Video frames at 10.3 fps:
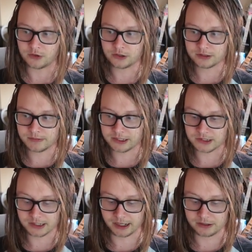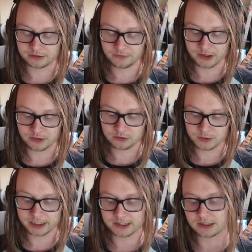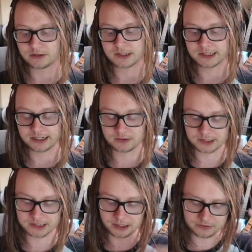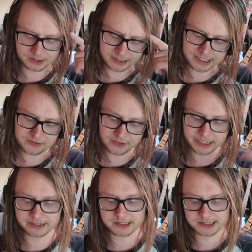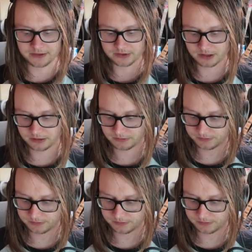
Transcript: got the major scale, then all we need to do is say to ourselves, let's flatten the 7th.